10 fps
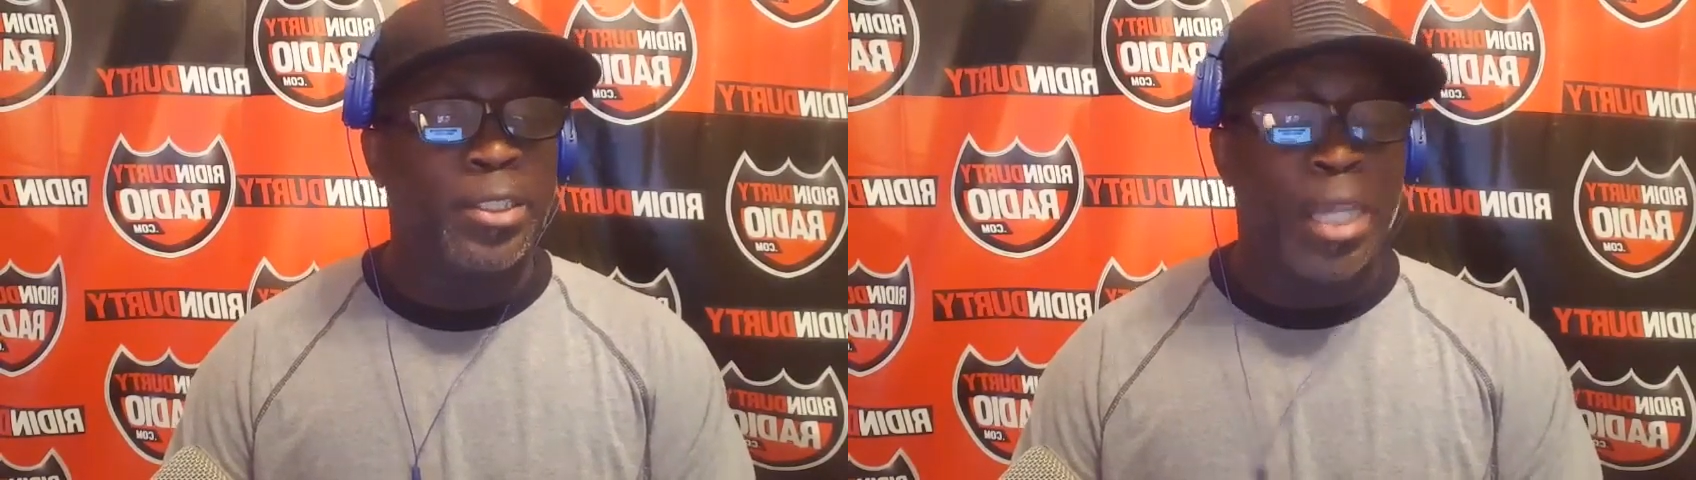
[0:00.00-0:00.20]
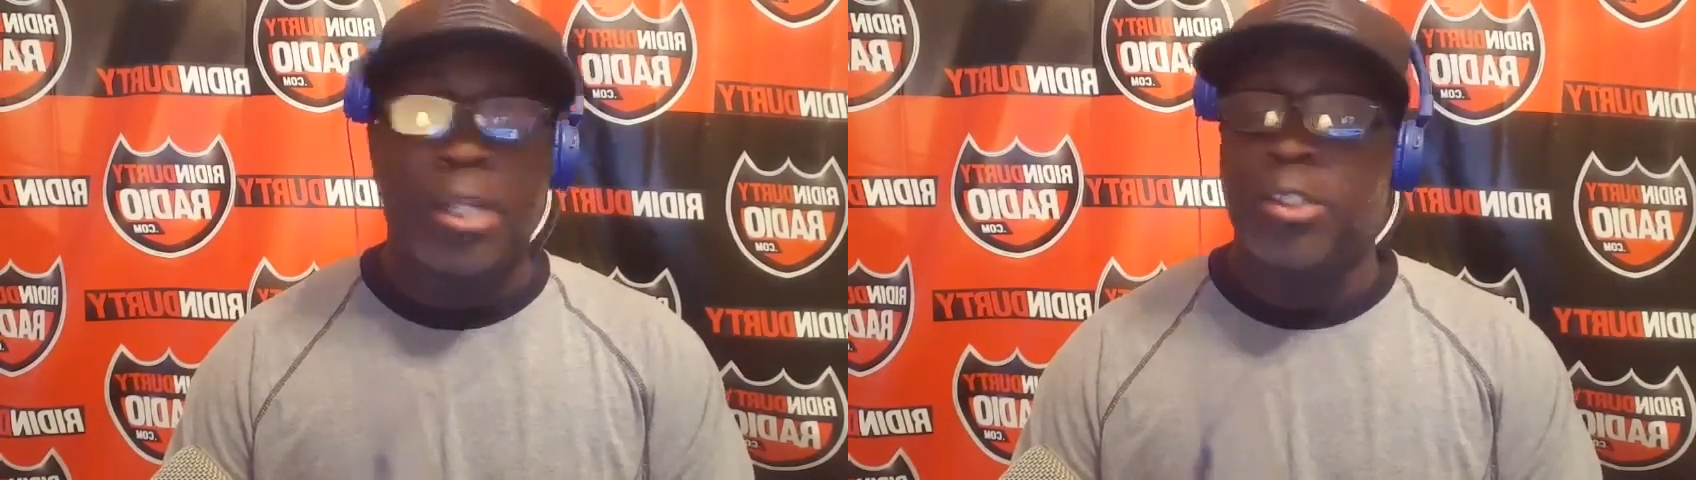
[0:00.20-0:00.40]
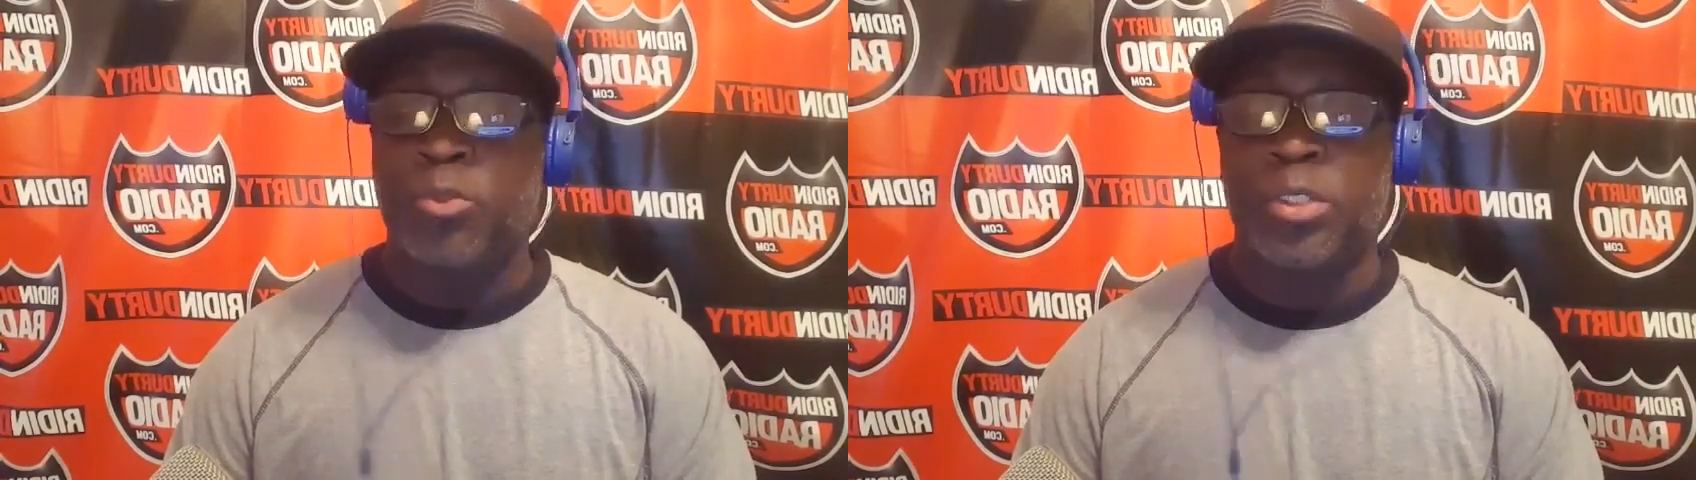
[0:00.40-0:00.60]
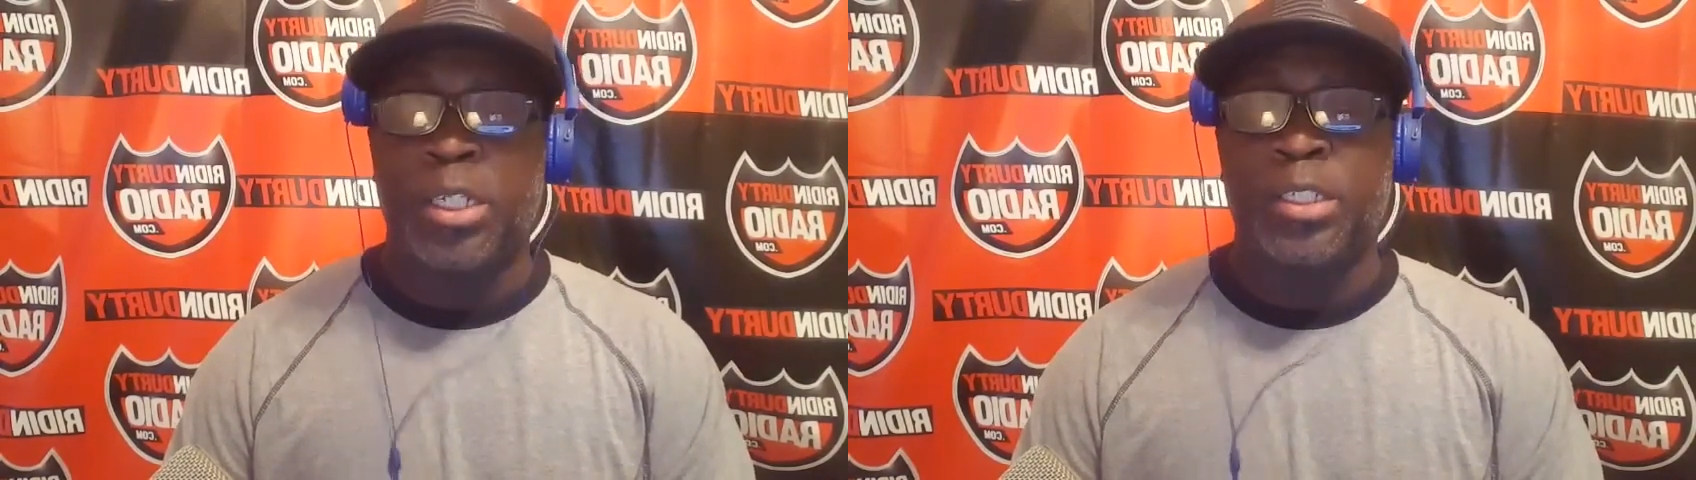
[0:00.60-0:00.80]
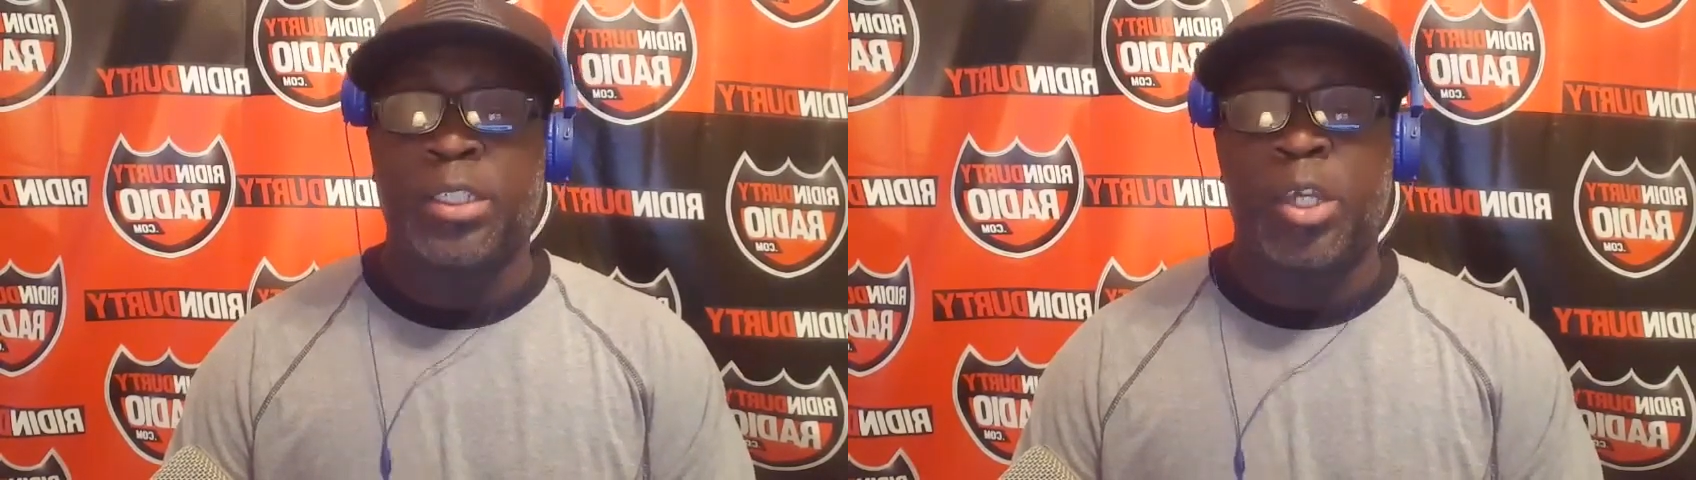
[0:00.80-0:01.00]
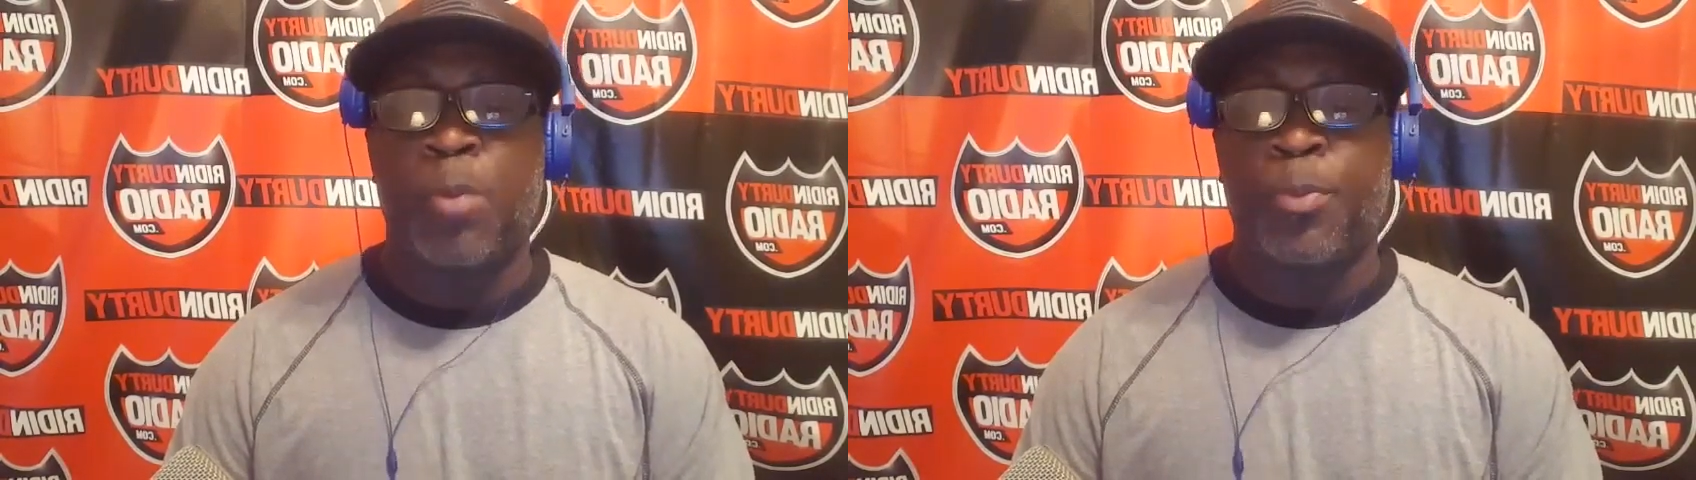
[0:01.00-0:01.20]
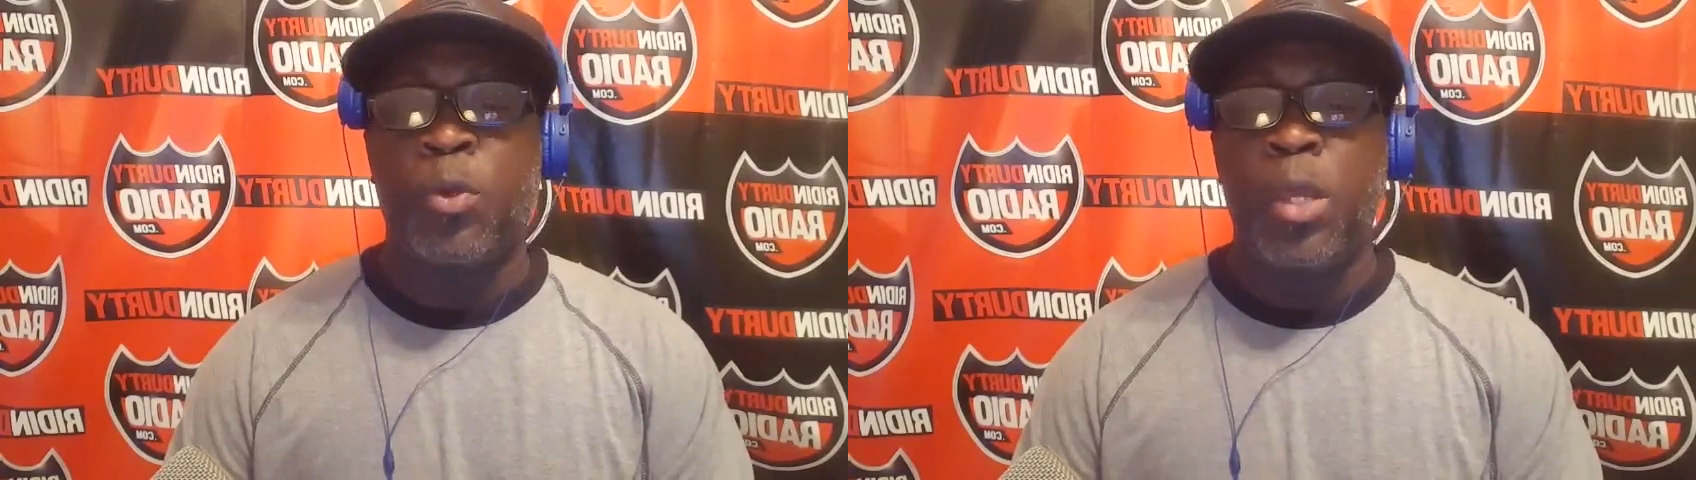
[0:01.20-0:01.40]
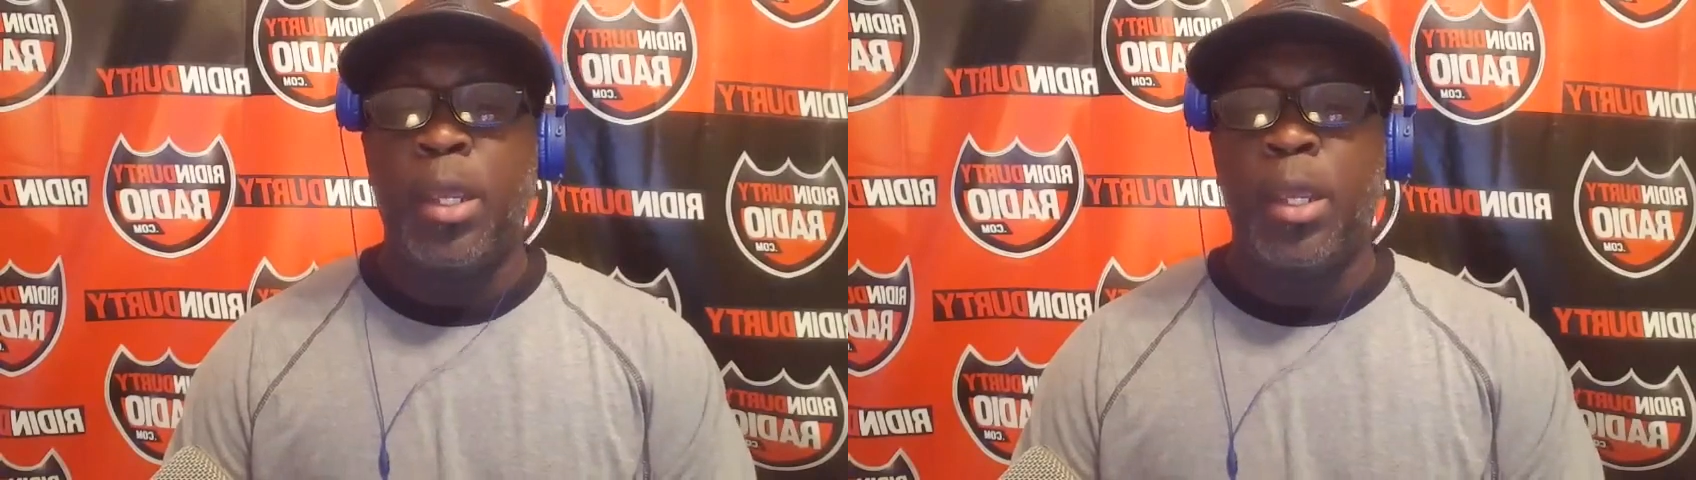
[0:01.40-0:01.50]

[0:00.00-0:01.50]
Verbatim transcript: Doctor Juice Cleanse can help you.